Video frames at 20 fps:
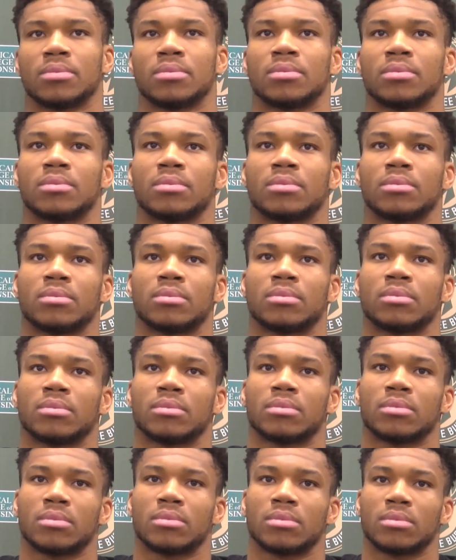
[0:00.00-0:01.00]
How have you guys been
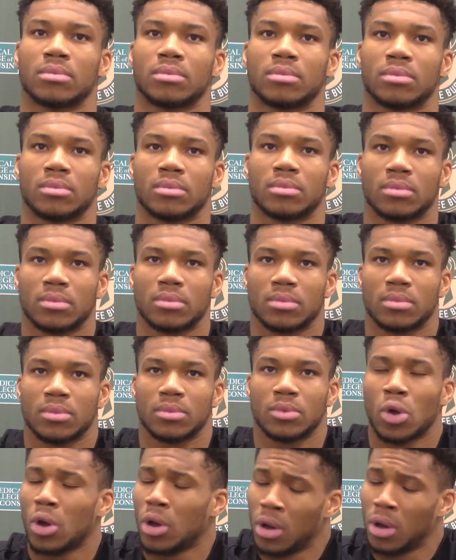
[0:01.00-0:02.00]
able to feed off of that?
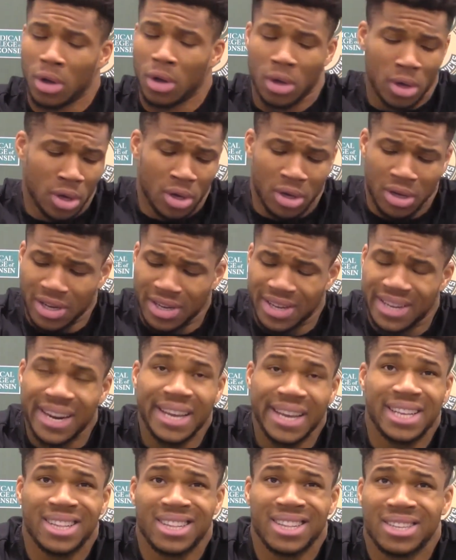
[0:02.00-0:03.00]

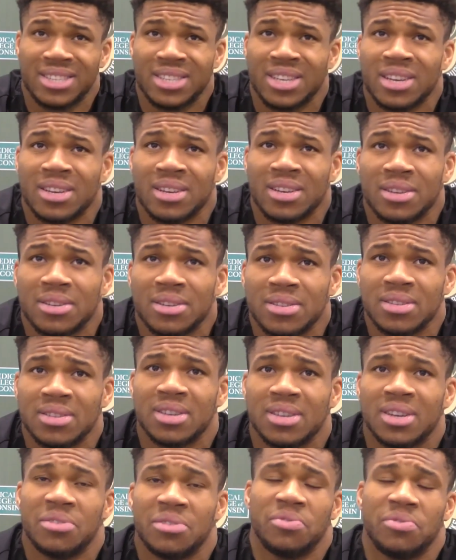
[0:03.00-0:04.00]
Great energy.
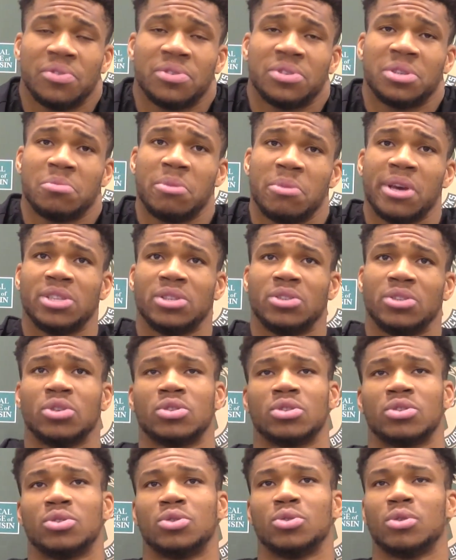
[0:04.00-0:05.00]
Uh, it feels amazing
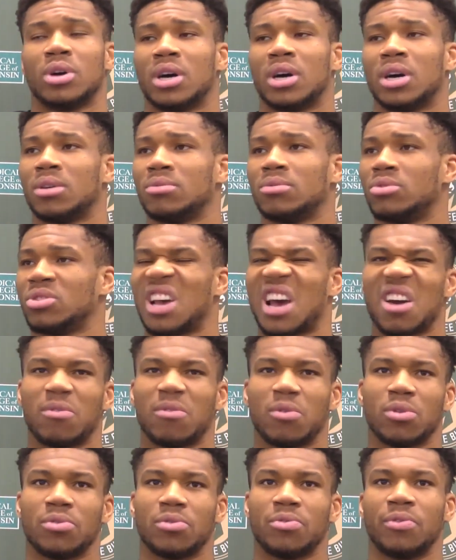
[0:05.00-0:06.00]
just to uh, just have
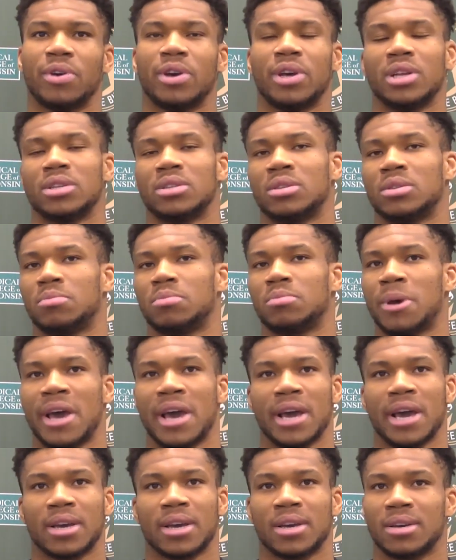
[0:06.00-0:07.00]
all the fans
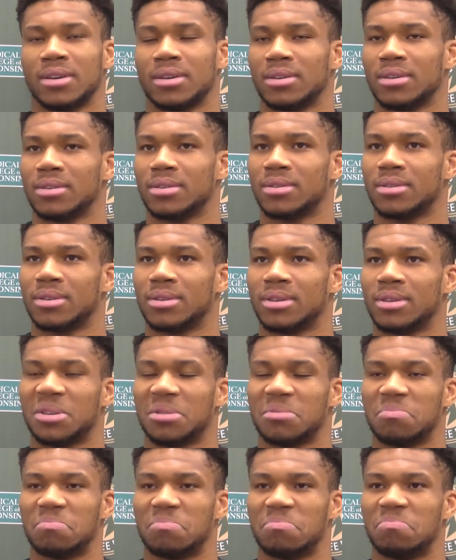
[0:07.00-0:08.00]
back,
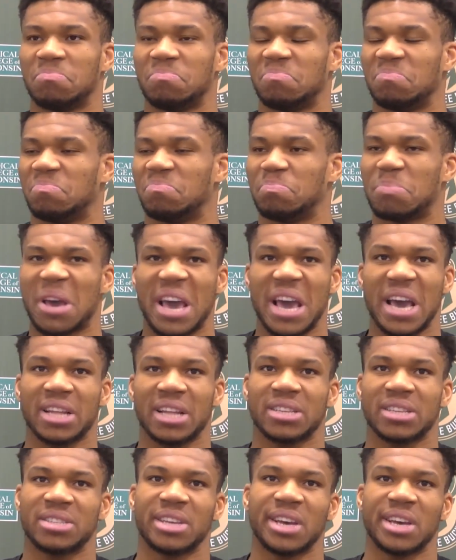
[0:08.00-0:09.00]
um,
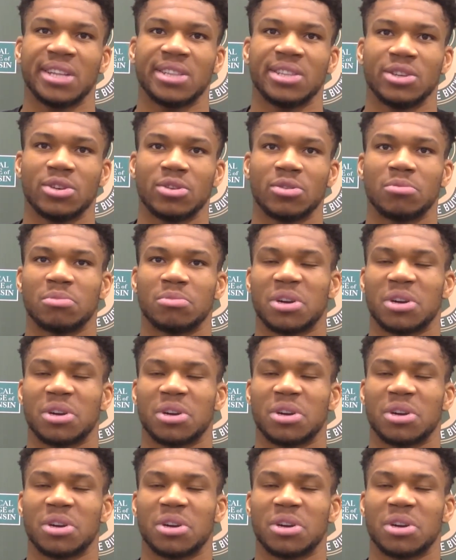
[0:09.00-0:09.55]
packed stadium.